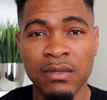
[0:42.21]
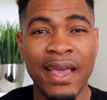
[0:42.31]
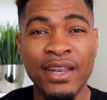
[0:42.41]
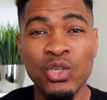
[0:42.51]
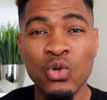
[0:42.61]

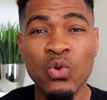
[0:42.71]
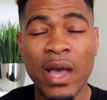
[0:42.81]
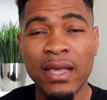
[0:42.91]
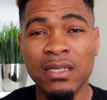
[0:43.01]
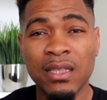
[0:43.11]
And you
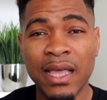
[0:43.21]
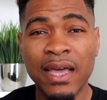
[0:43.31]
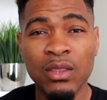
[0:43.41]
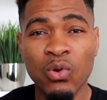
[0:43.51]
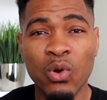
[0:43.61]
as a
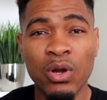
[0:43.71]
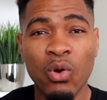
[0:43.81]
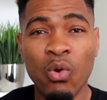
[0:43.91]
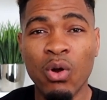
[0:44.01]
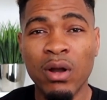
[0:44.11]
landlord
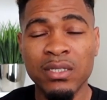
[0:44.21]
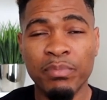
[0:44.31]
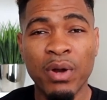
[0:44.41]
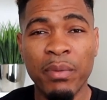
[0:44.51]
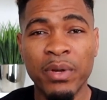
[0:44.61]
or as a
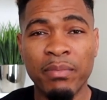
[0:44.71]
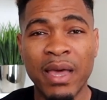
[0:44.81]
property